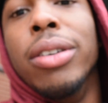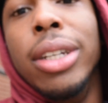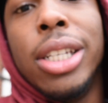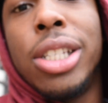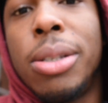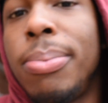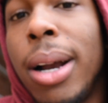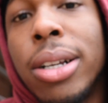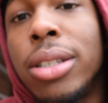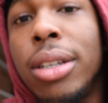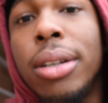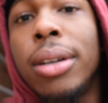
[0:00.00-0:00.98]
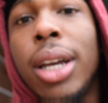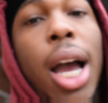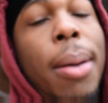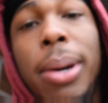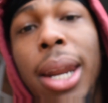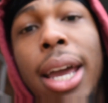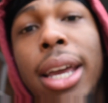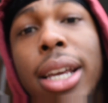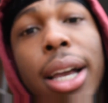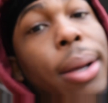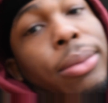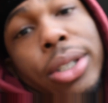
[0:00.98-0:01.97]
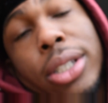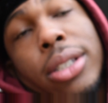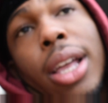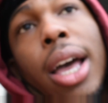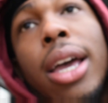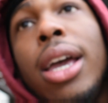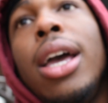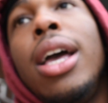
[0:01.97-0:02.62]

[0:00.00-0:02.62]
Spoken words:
religious person. I'm just not.